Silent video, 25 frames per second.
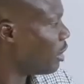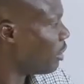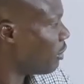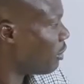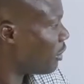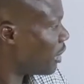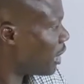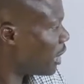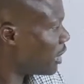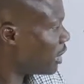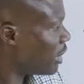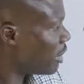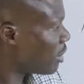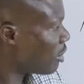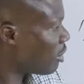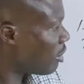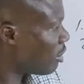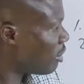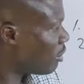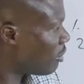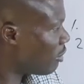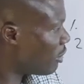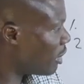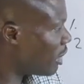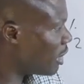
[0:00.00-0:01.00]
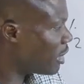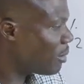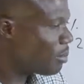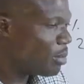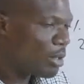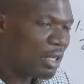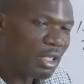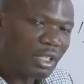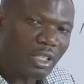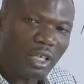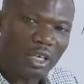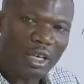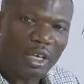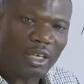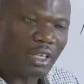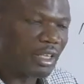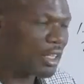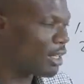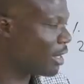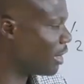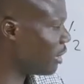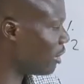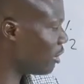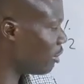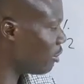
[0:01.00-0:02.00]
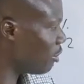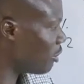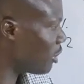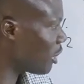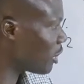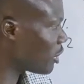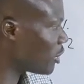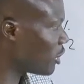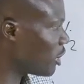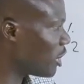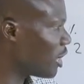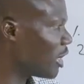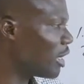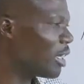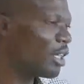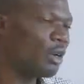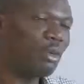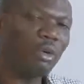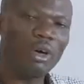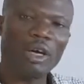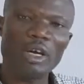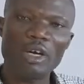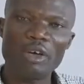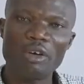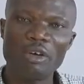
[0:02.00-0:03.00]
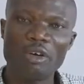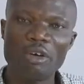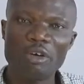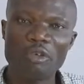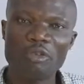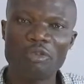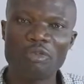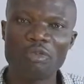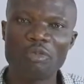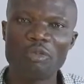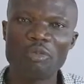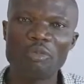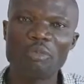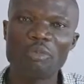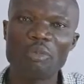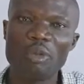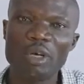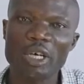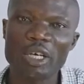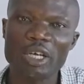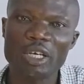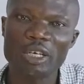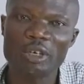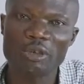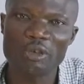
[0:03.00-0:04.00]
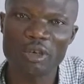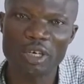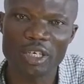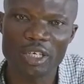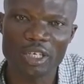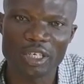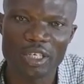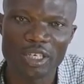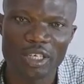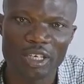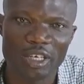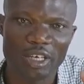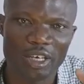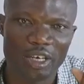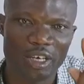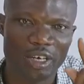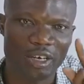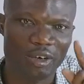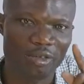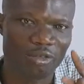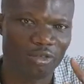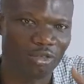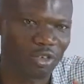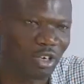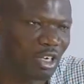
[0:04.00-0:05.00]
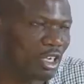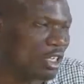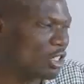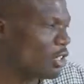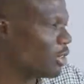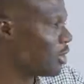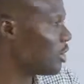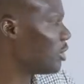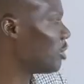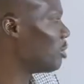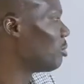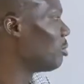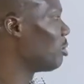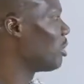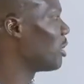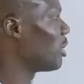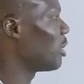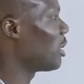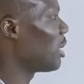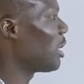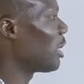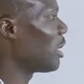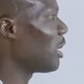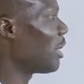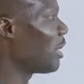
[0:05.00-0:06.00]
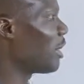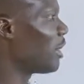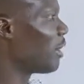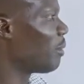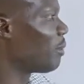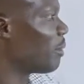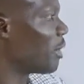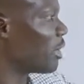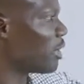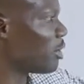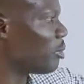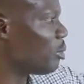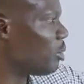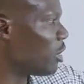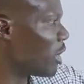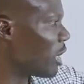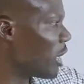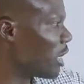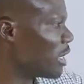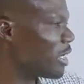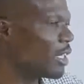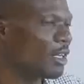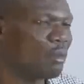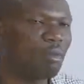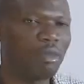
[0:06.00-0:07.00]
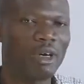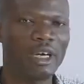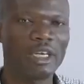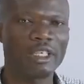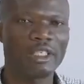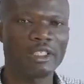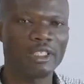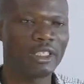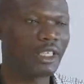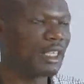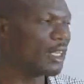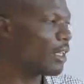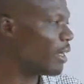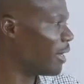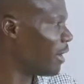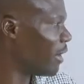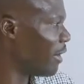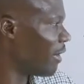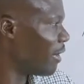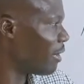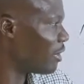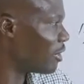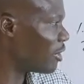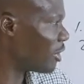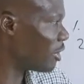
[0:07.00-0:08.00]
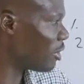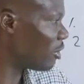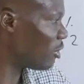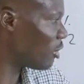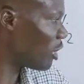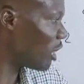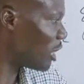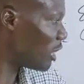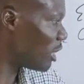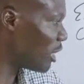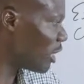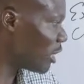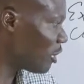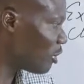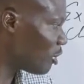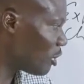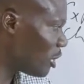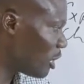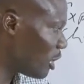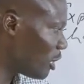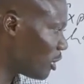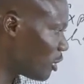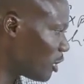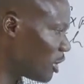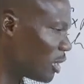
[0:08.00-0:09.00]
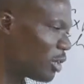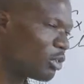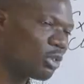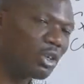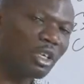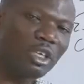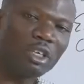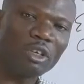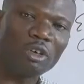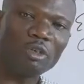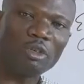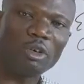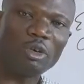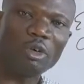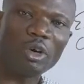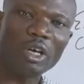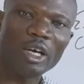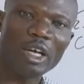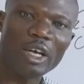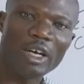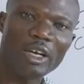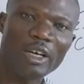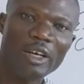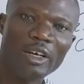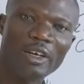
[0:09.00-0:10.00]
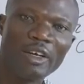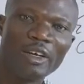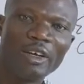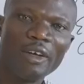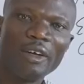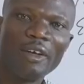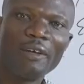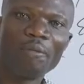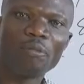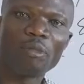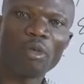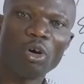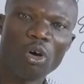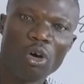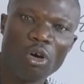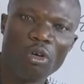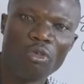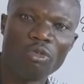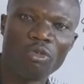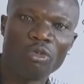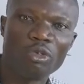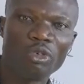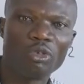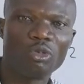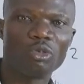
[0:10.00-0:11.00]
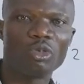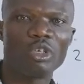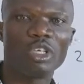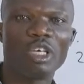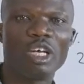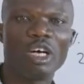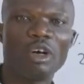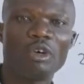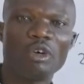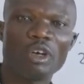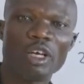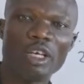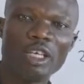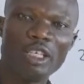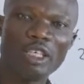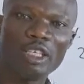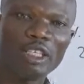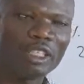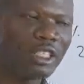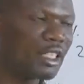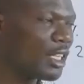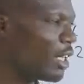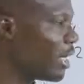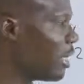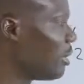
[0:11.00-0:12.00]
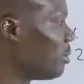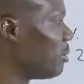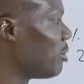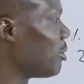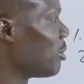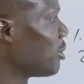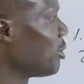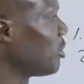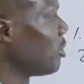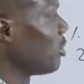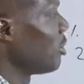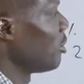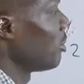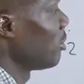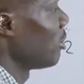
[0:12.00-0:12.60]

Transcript: first convert percentage into fraction, then the word of, make it what? A fraction, multiplication by, say, instead of writing 20 over 100 of, we now write times.